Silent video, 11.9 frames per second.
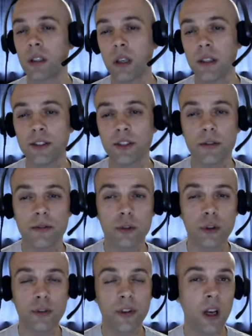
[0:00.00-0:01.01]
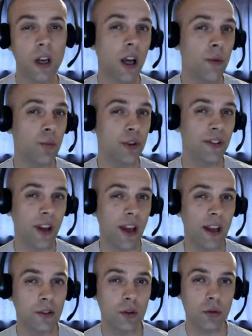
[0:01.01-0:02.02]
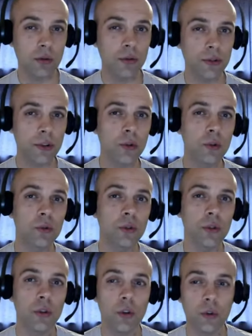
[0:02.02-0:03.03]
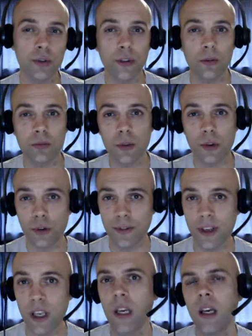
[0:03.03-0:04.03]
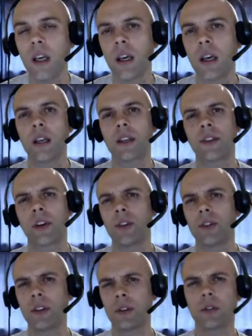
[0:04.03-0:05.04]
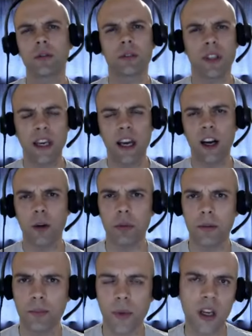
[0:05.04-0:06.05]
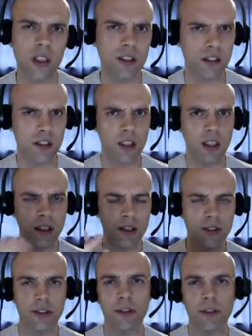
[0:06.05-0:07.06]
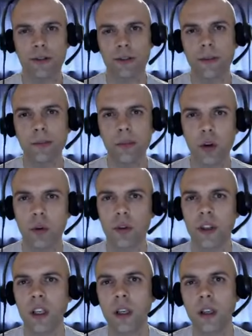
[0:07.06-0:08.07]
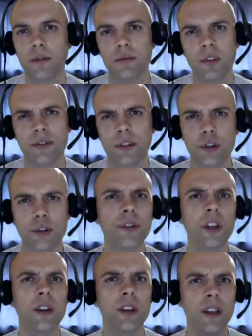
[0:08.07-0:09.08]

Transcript: list of Groovy libraries and tools called Awesome Groovy. It's hosted on GitHub, and it's just a list of all the Groovy